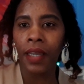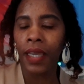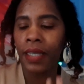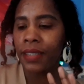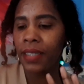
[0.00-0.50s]

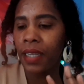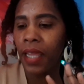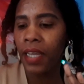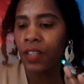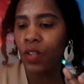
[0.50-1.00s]
It said
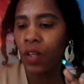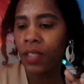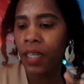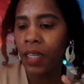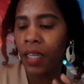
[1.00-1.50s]

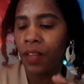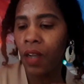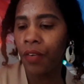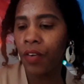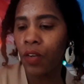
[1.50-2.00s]
exotic is
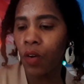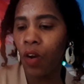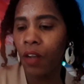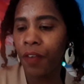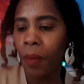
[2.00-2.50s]
argan
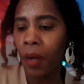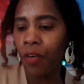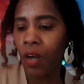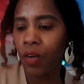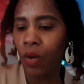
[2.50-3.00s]
oil from
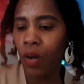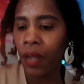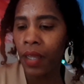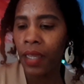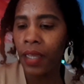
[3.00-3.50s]
Morocco.
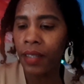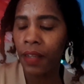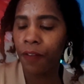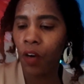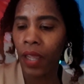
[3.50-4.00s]
It's
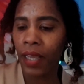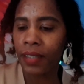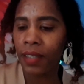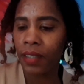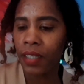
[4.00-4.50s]
for
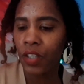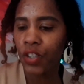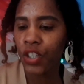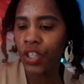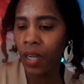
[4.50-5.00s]
exotic
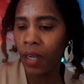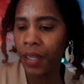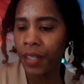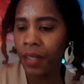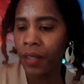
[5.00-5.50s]
shine,